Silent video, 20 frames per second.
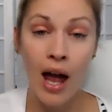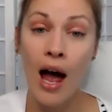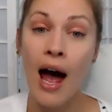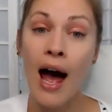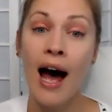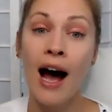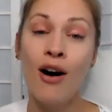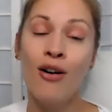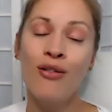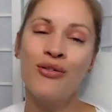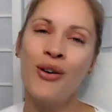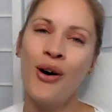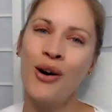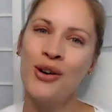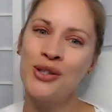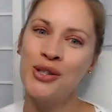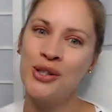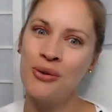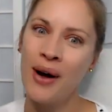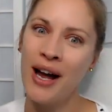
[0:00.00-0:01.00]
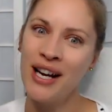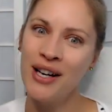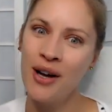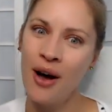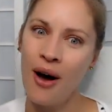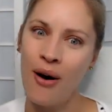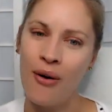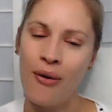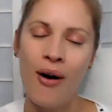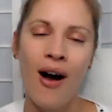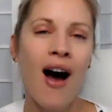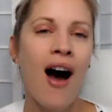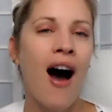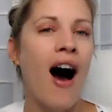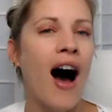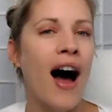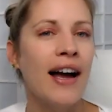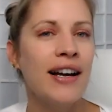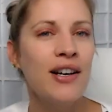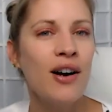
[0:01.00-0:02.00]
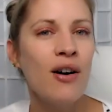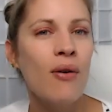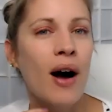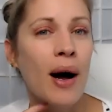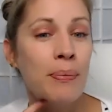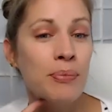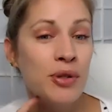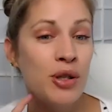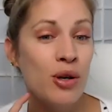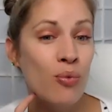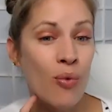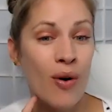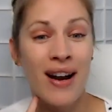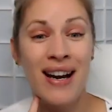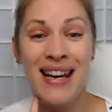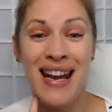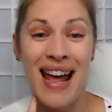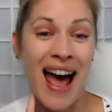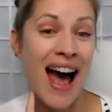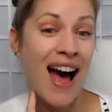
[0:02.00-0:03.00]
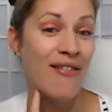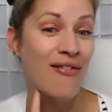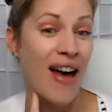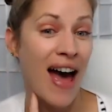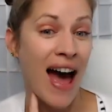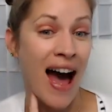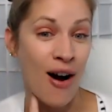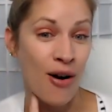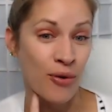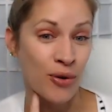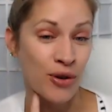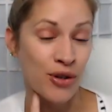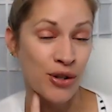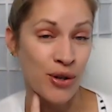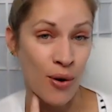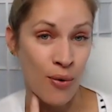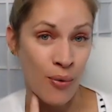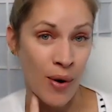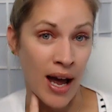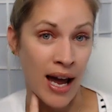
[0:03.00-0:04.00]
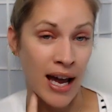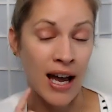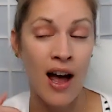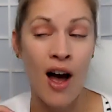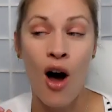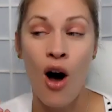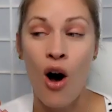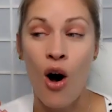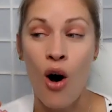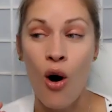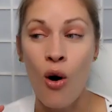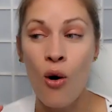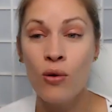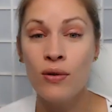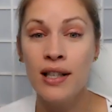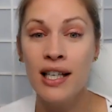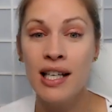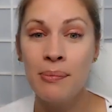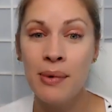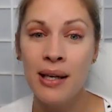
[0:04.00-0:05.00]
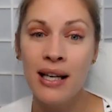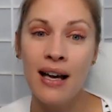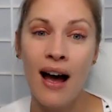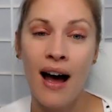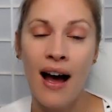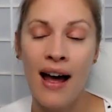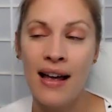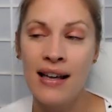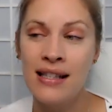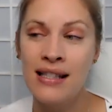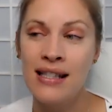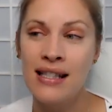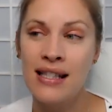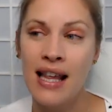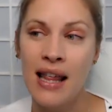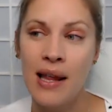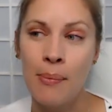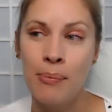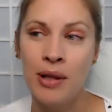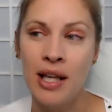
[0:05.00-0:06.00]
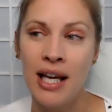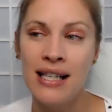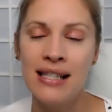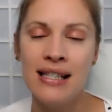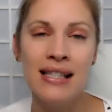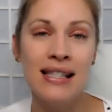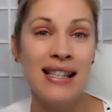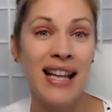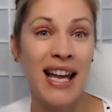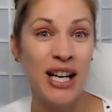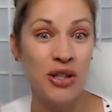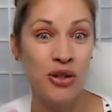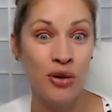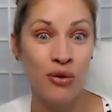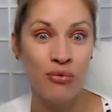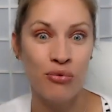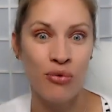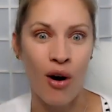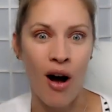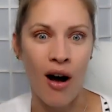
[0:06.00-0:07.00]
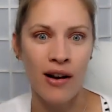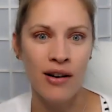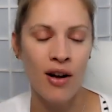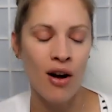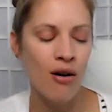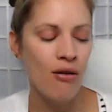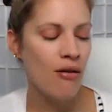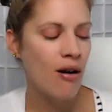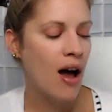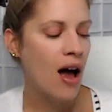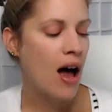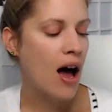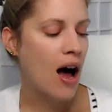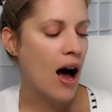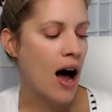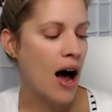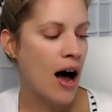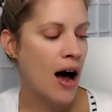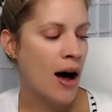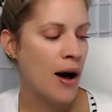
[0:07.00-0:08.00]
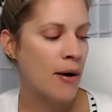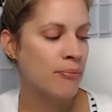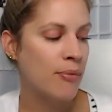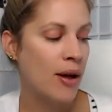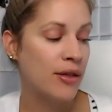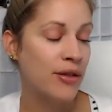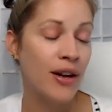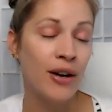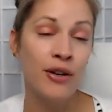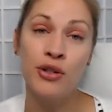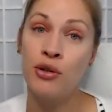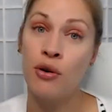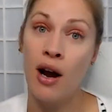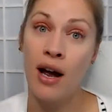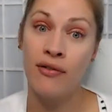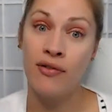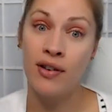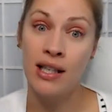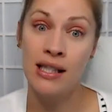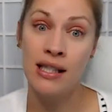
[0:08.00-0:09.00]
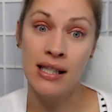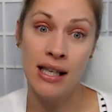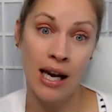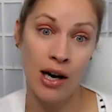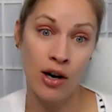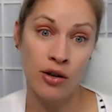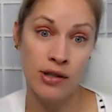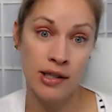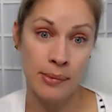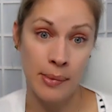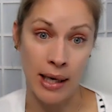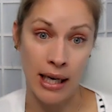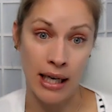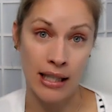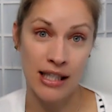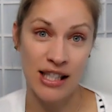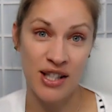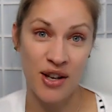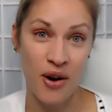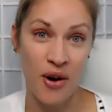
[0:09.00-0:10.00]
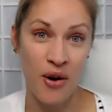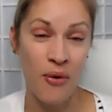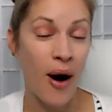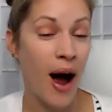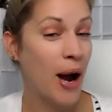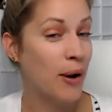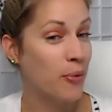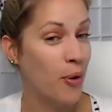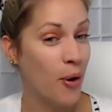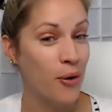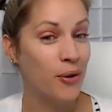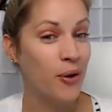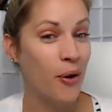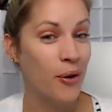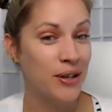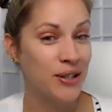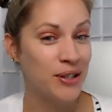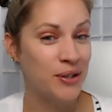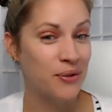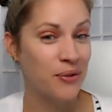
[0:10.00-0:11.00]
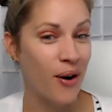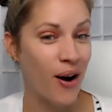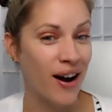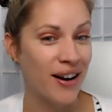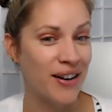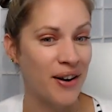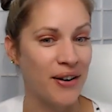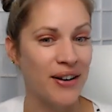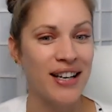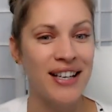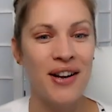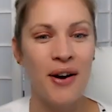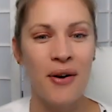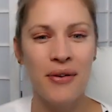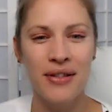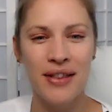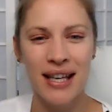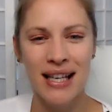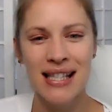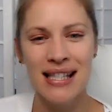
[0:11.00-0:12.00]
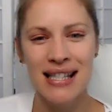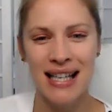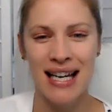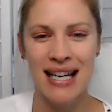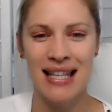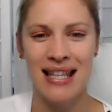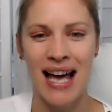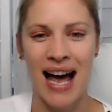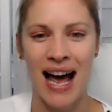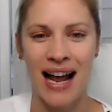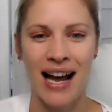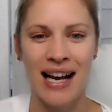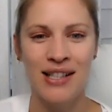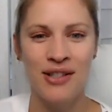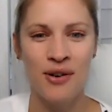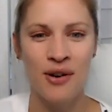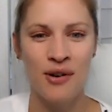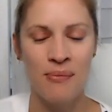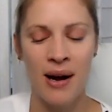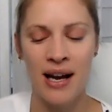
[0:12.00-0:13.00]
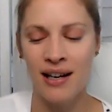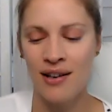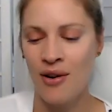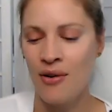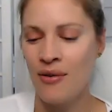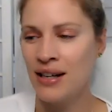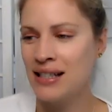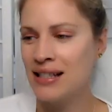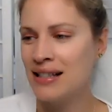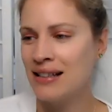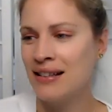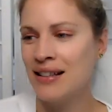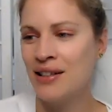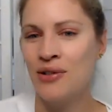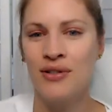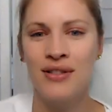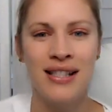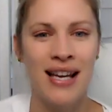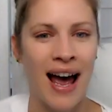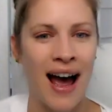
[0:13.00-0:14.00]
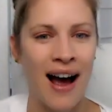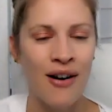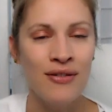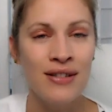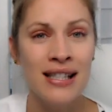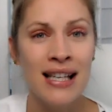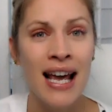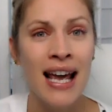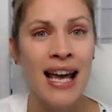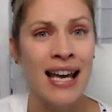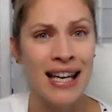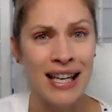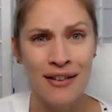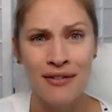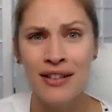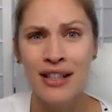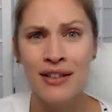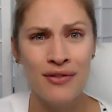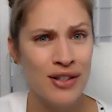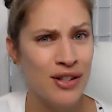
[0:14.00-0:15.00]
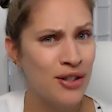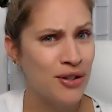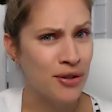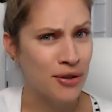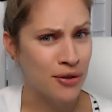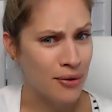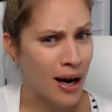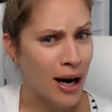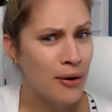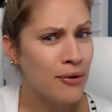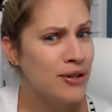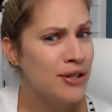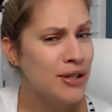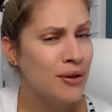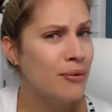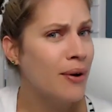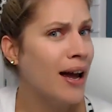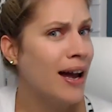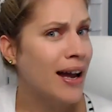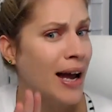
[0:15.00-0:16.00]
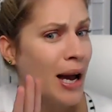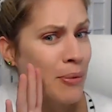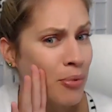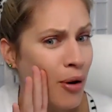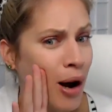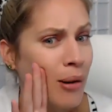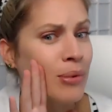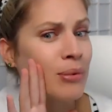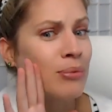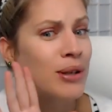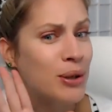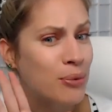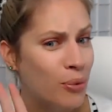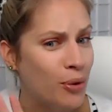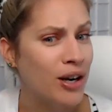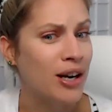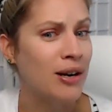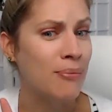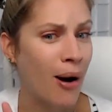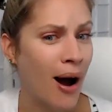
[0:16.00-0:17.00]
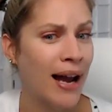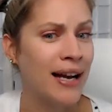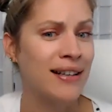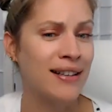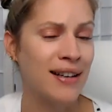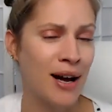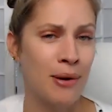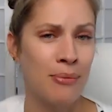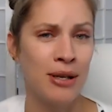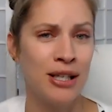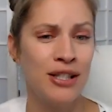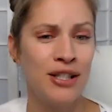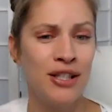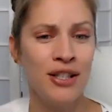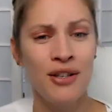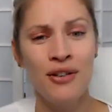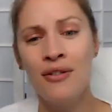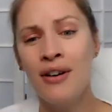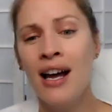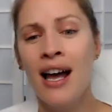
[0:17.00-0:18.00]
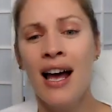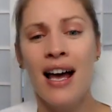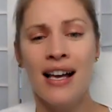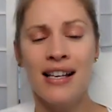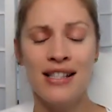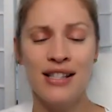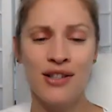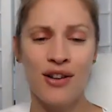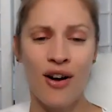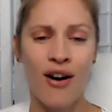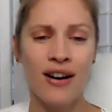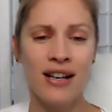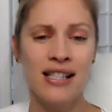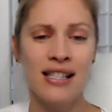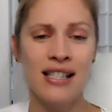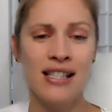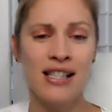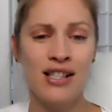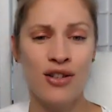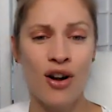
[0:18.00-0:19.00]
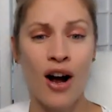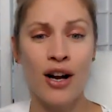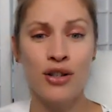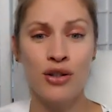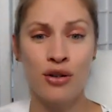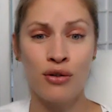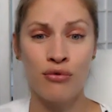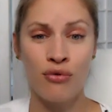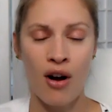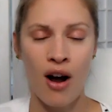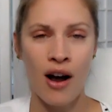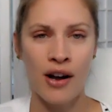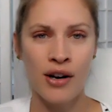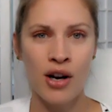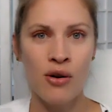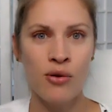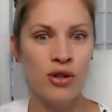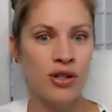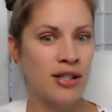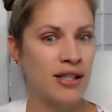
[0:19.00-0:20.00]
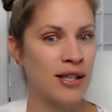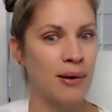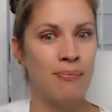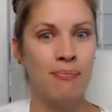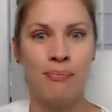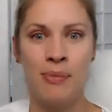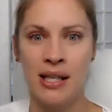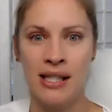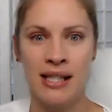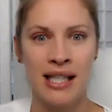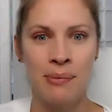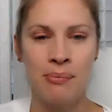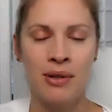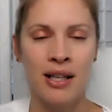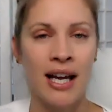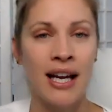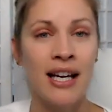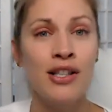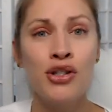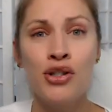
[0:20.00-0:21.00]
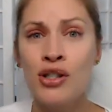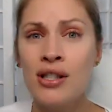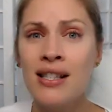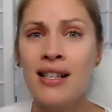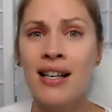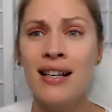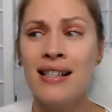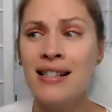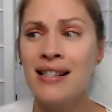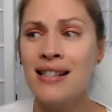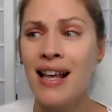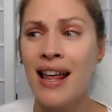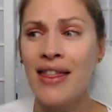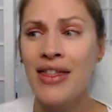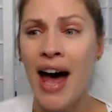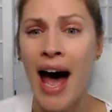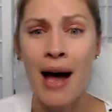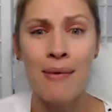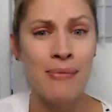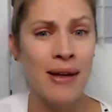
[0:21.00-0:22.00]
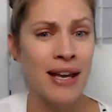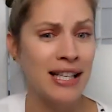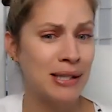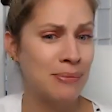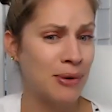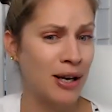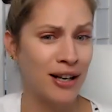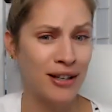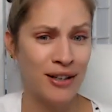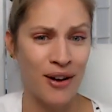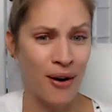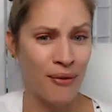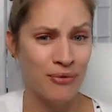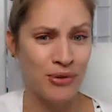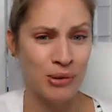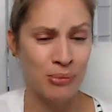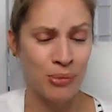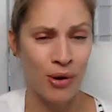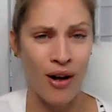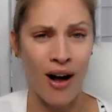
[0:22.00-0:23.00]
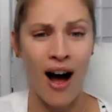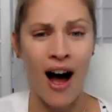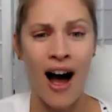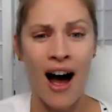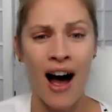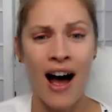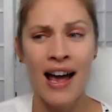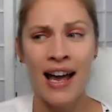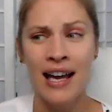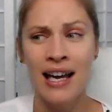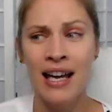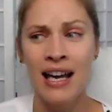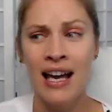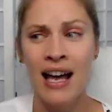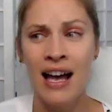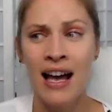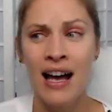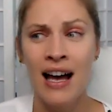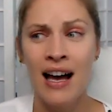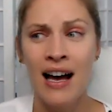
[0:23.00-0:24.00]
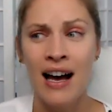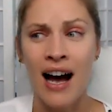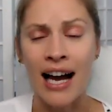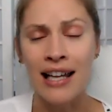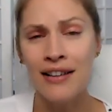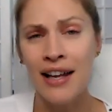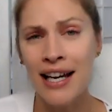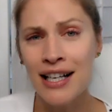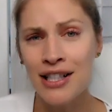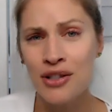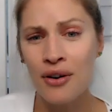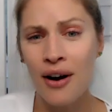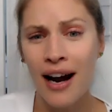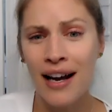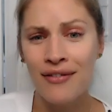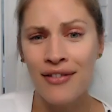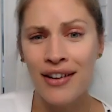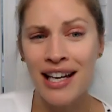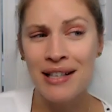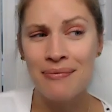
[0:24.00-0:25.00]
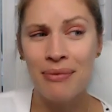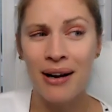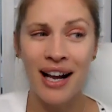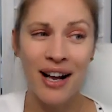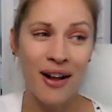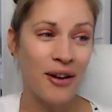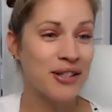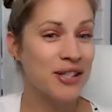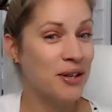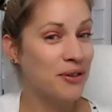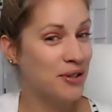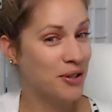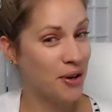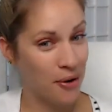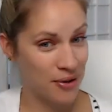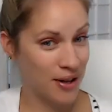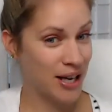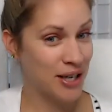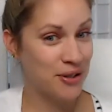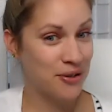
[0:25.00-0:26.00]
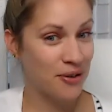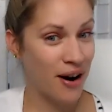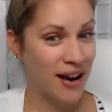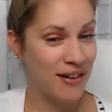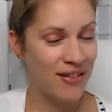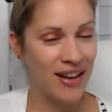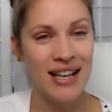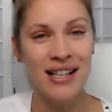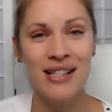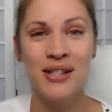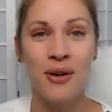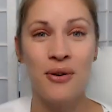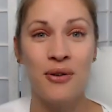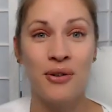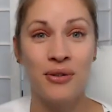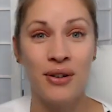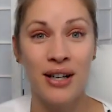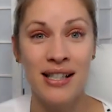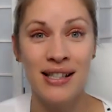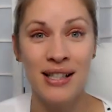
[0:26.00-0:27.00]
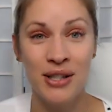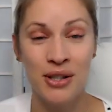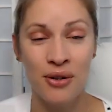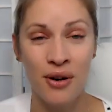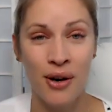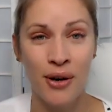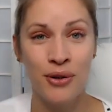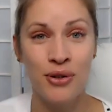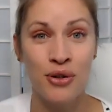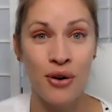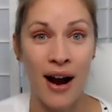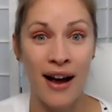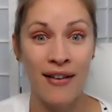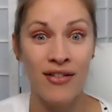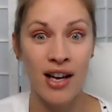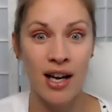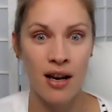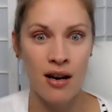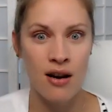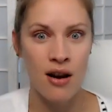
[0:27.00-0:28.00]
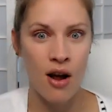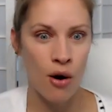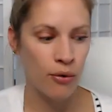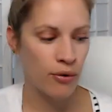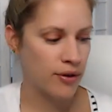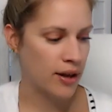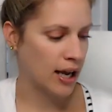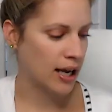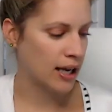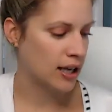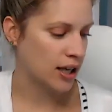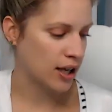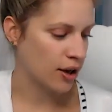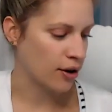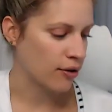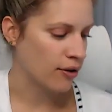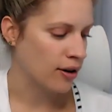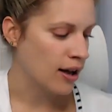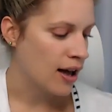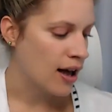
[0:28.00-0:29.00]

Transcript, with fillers: How far do I go? I go up to one and a half hours away only because places like Toronto, um, their traffic scares me. So I won't go to Toronto, you know, things like that. I don't mind going to little towns. Even if it's two hours away, I probably wouldn't mind coming to you as long as it's not Toronto or some busy place, just because that makes me uncomfortable. I, I like driving, but I also don't like driving. So crazy Toronto traffic, no, thank you.